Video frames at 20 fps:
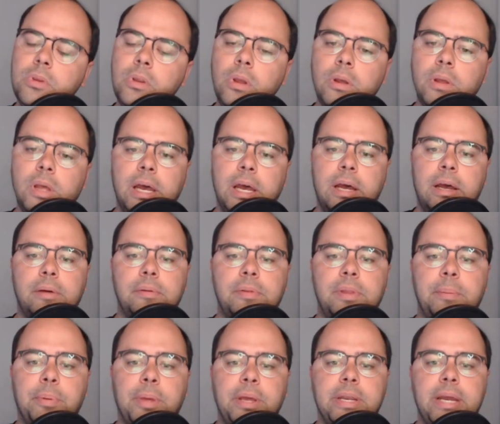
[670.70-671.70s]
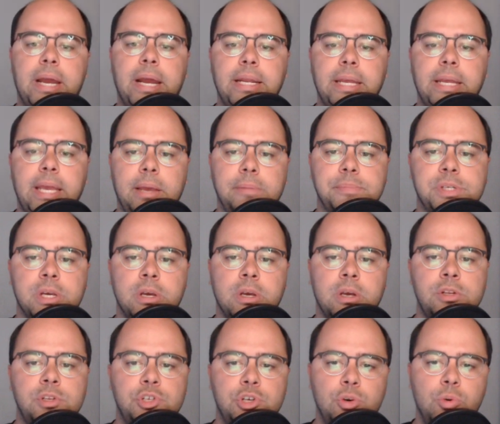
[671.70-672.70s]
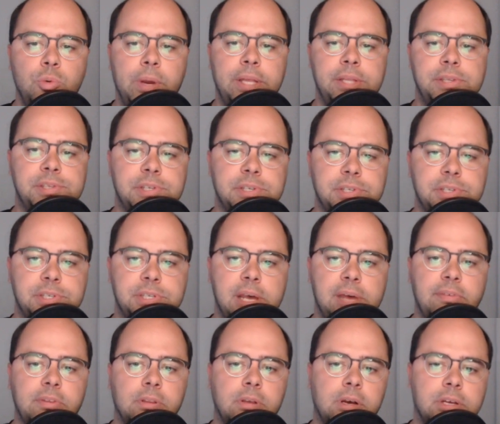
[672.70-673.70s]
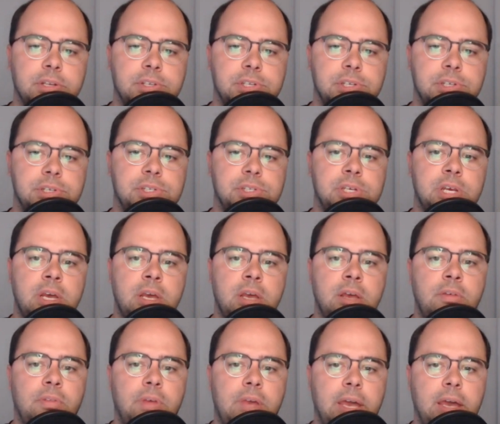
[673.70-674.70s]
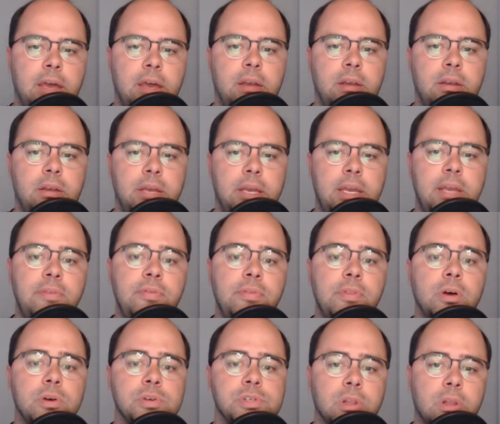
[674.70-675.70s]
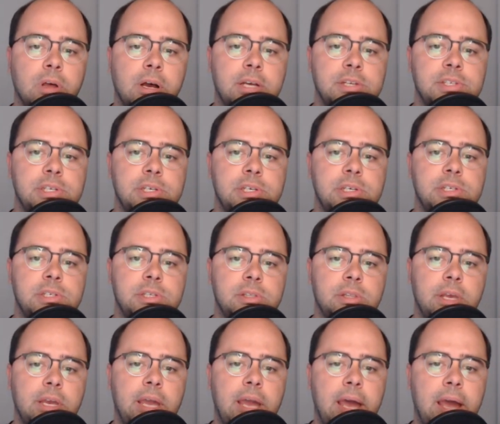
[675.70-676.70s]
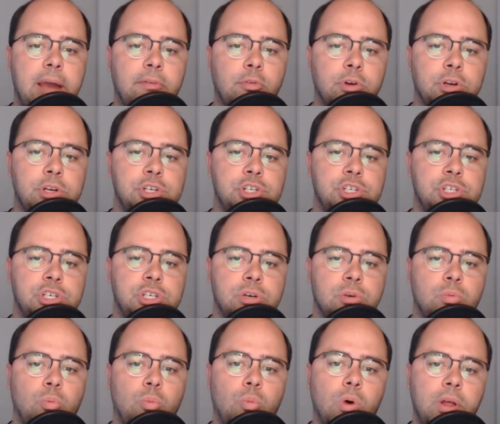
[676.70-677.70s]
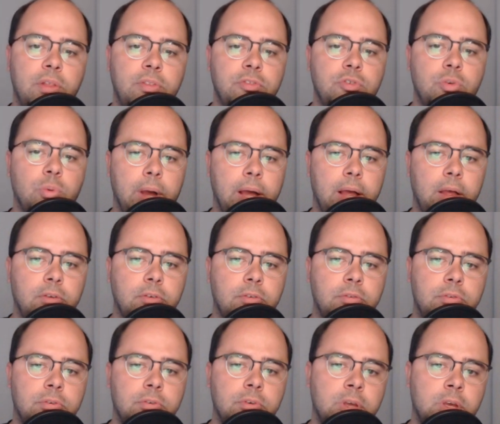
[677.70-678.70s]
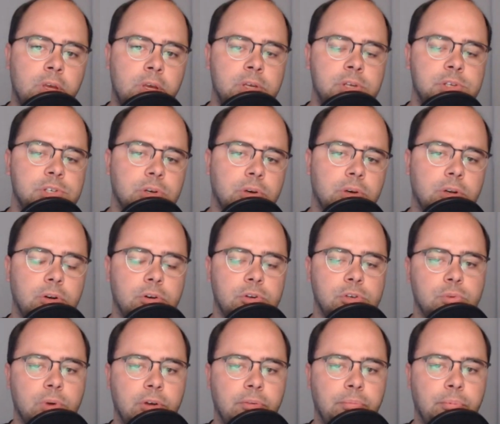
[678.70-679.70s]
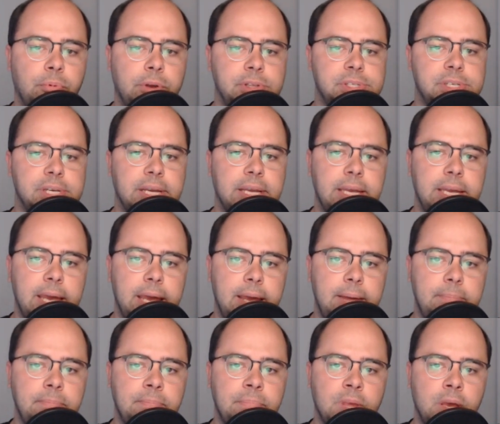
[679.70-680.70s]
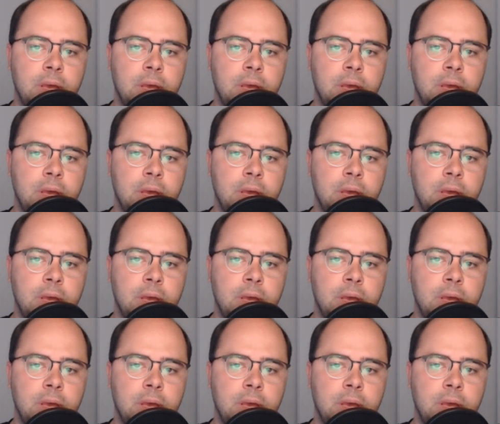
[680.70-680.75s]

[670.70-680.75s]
they played 9 games, 2 wins, 7 losses. They had, in those losses, they averaged 112, so 112 points a game.